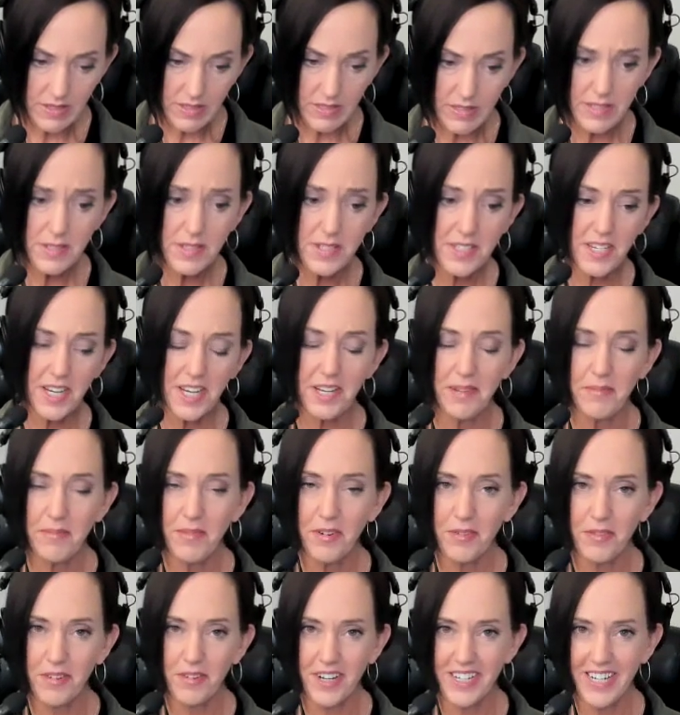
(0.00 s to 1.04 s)
This
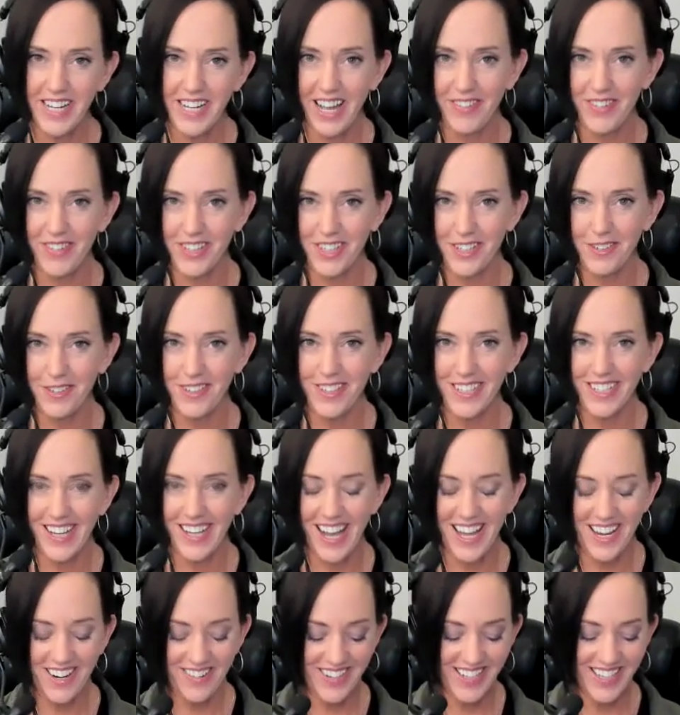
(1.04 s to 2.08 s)
time we're going to have a little
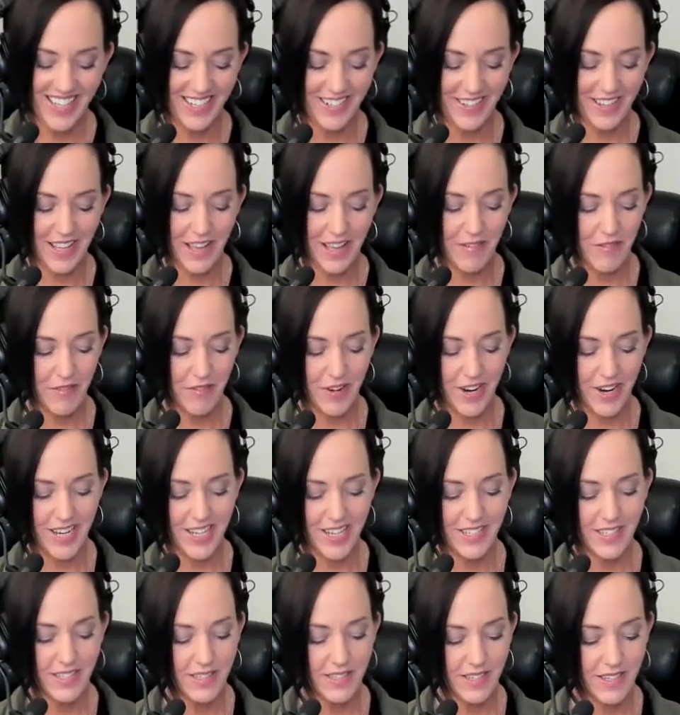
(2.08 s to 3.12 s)
legato at the end of that
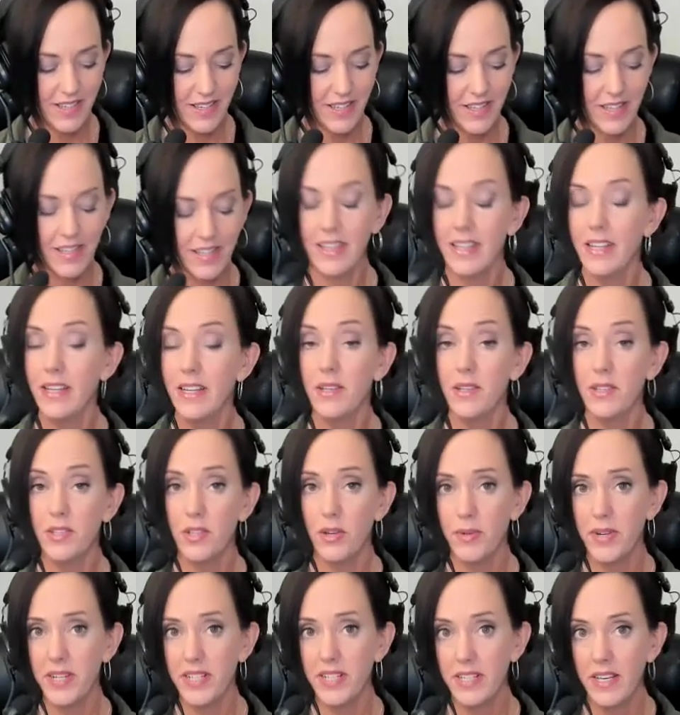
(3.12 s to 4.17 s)
phrase.
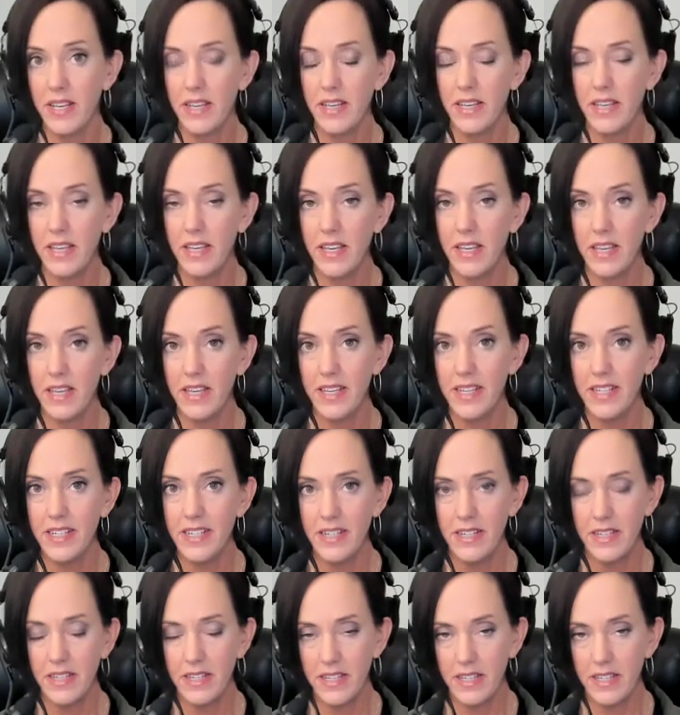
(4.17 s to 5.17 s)
So it's he